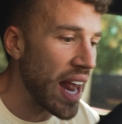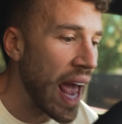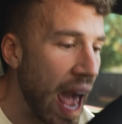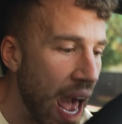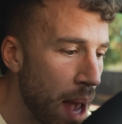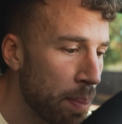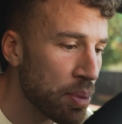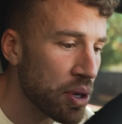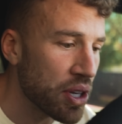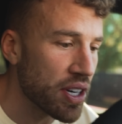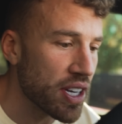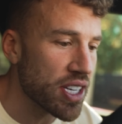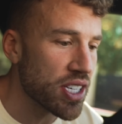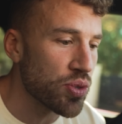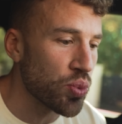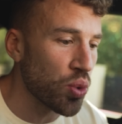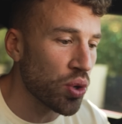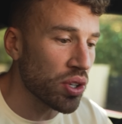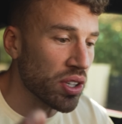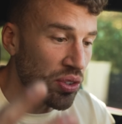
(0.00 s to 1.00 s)

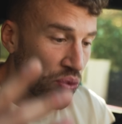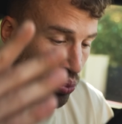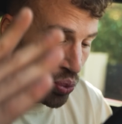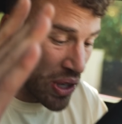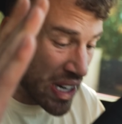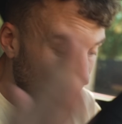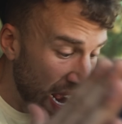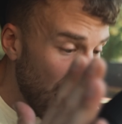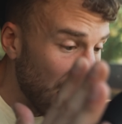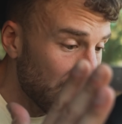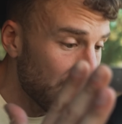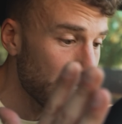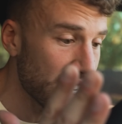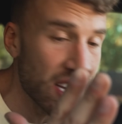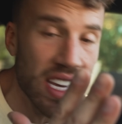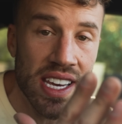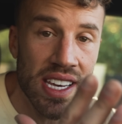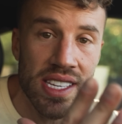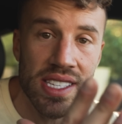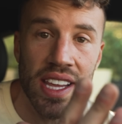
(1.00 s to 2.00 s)
happiness, when
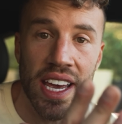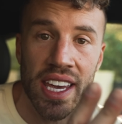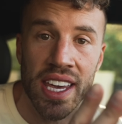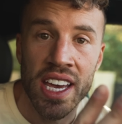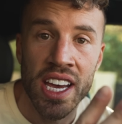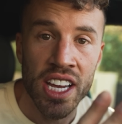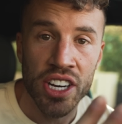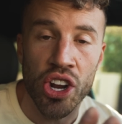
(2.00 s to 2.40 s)
reality is like,